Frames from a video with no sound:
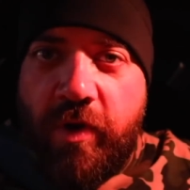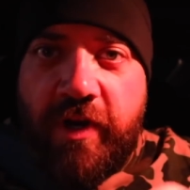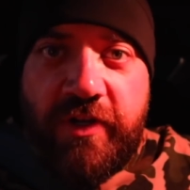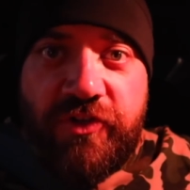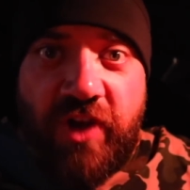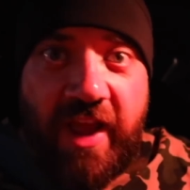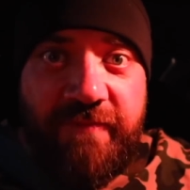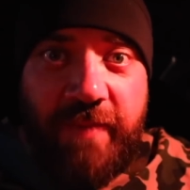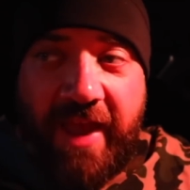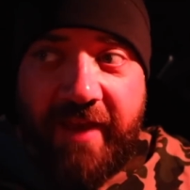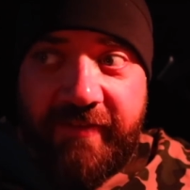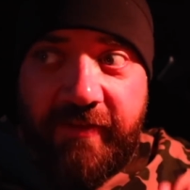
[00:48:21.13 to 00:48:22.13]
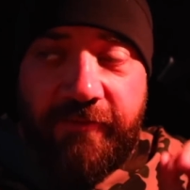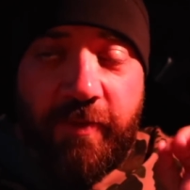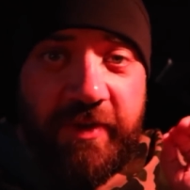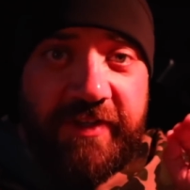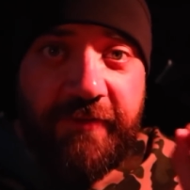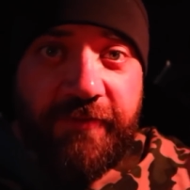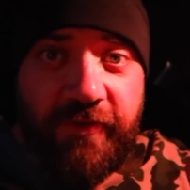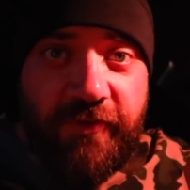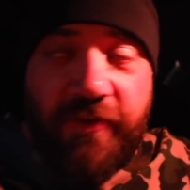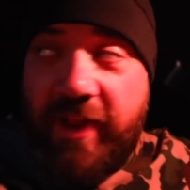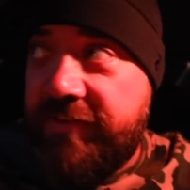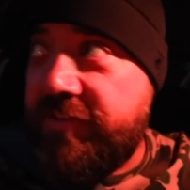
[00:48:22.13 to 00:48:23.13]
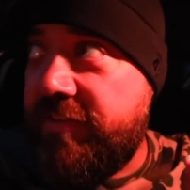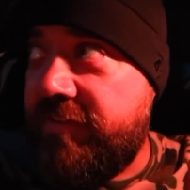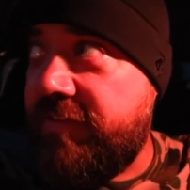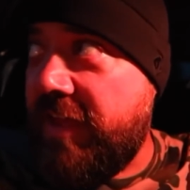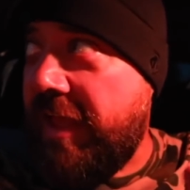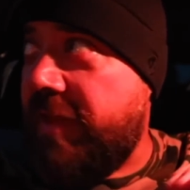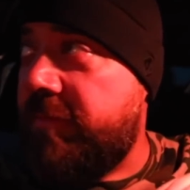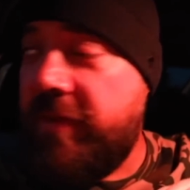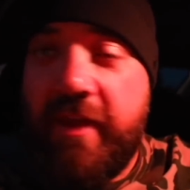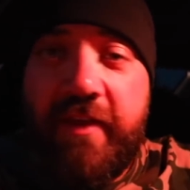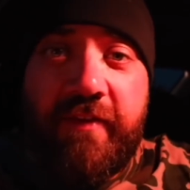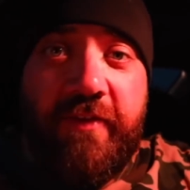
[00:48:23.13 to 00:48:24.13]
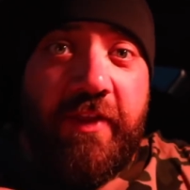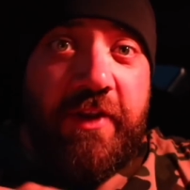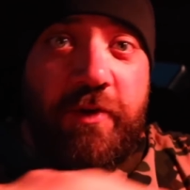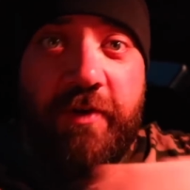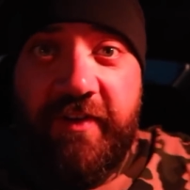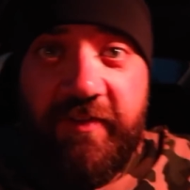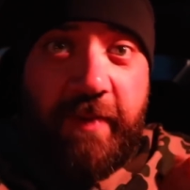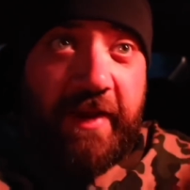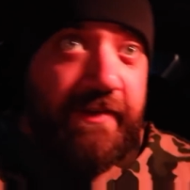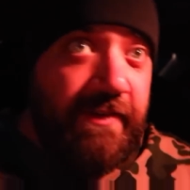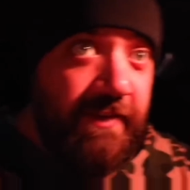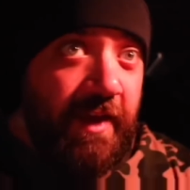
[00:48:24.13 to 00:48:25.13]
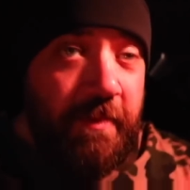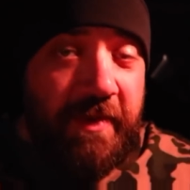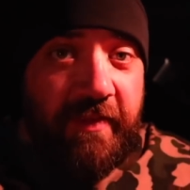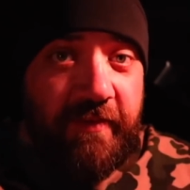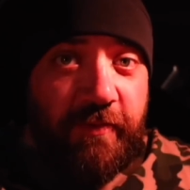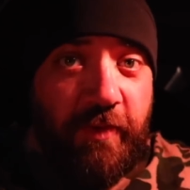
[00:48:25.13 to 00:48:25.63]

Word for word: We're gonna drive past it from a different direction this time so they don't expect us coming this